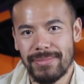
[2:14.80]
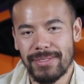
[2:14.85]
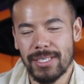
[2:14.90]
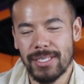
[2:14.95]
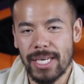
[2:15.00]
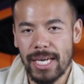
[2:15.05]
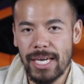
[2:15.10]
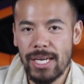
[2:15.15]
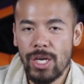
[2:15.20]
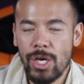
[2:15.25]

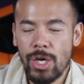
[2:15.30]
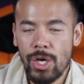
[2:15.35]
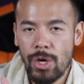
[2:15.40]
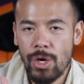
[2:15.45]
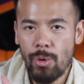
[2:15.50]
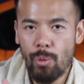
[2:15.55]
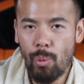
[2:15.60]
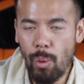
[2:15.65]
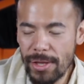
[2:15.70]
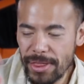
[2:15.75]
Okay?
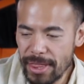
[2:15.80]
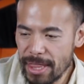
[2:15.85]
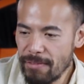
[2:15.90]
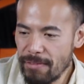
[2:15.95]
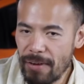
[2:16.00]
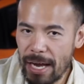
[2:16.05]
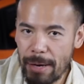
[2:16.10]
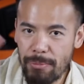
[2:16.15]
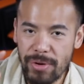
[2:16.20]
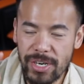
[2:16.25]
What the
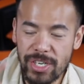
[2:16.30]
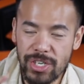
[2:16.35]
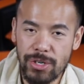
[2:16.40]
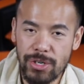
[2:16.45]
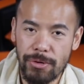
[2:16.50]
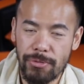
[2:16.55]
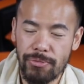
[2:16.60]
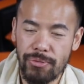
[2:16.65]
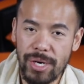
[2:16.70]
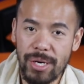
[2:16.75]

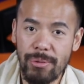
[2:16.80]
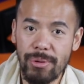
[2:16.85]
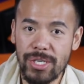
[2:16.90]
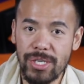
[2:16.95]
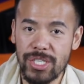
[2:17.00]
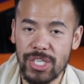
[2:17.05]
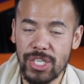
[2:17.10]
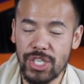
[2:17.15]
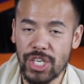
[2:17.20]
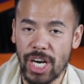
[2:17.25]
vibrational
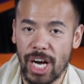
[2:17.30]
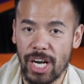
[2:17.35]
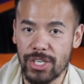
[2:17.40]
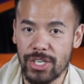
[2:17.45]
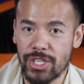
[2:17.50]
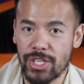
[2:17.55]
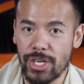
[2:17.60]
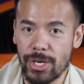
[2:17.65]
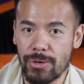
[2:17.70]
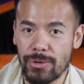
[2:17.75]
frequency chart
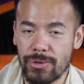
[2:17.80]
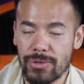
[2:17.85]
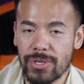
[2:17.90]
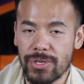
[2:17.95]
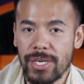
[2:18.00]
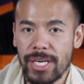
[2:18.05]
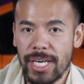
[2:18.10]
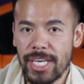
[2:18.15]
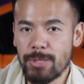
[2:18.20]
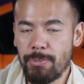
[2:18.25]
shows
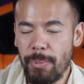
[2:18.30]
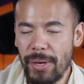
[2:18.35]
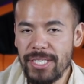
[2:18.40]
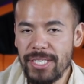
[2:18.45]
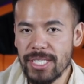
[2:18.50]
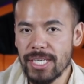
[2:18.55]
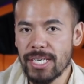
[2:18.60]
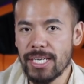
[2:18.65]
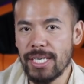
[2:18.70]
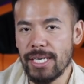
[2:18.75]
is
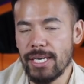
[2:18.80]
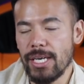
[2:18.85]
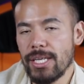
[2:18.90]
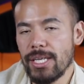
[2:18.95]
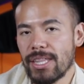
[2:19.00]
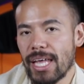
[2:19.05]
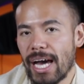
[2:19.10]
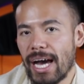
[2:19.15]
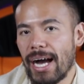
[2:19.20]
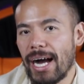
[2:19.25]
basically
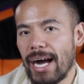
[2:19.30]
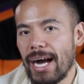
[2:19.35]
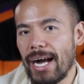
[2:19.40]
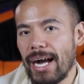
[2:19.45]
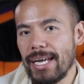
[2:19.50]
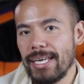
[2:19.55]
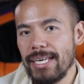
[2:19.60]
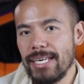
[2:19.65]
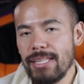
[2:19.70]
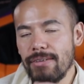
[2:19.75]
the
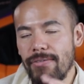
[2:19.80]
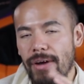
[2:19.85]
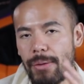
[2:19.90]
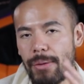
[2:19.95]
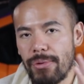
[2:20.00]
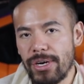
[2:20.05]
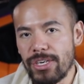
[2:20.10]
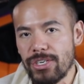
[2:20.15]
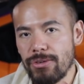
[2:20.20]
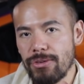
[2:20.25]
higher the
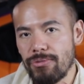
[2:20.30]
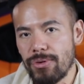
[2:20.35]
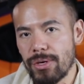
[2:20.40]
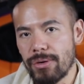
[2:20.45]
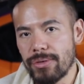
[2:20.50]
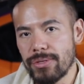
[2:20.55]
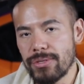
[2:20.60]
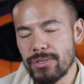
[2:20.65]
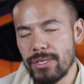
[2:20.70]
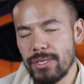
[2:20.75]
vibrational
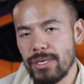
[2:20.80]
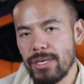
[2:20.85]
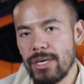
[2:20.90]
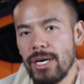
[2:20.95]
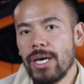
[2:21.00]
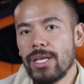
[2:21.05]
frequency,